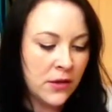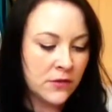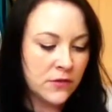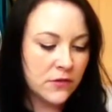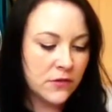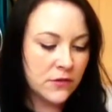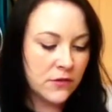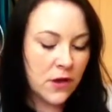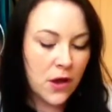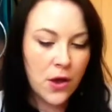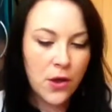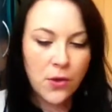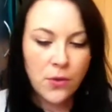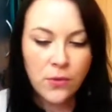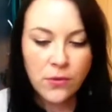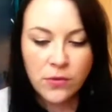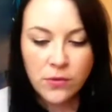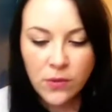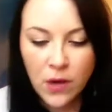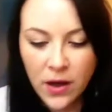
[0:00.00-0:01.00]

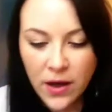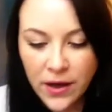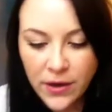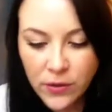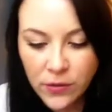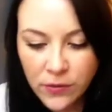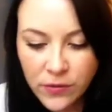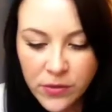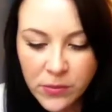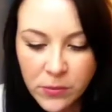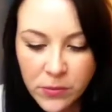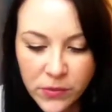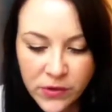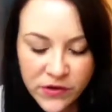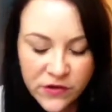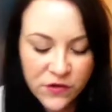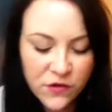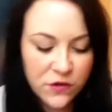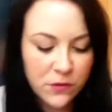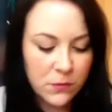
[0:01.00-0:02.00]
So I got the
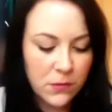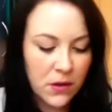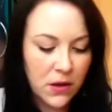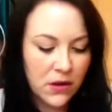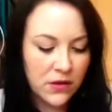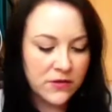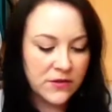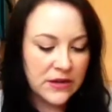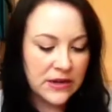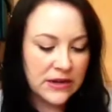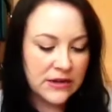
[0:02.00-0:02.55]
moisture mask,